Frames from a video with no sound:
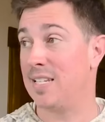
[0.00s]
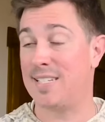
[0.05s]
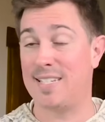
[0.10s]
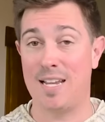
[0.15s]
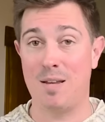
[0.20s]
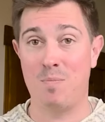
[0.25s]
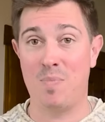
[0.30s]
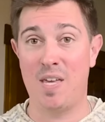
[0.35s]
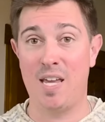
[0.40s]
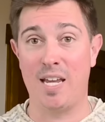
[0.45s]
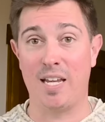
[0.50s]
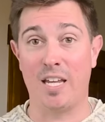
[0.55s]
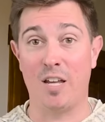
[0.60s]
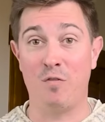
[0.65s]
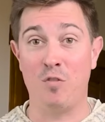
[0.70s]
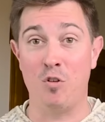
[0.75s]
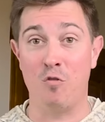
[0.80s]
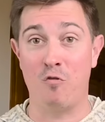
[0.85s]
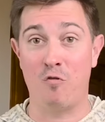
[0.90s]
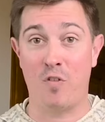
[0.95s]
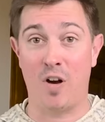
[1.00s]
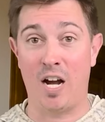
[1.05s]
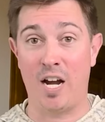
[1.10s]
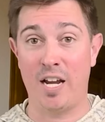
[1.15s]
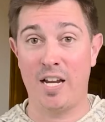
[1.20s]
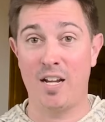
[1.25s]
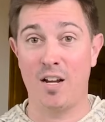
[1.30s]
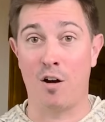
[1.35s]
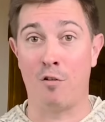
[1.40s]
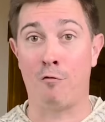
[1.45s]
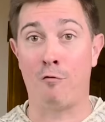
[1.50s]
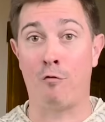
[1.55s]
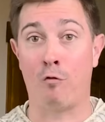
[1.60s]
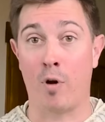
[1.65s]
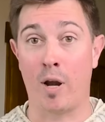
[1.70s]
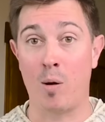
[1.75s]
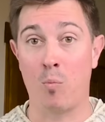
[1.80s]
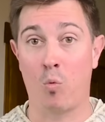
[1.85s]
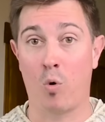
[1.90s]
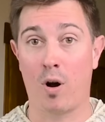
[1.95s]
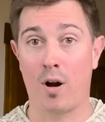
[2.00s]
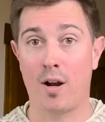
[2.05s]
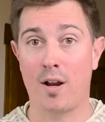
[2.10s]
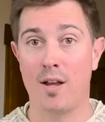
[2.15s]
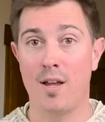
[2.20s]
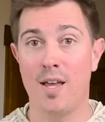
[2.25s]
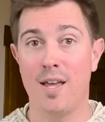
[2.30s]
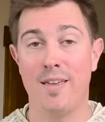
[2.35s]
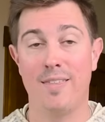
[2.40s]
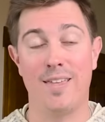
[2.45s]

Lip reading: Same thing, if you find a framework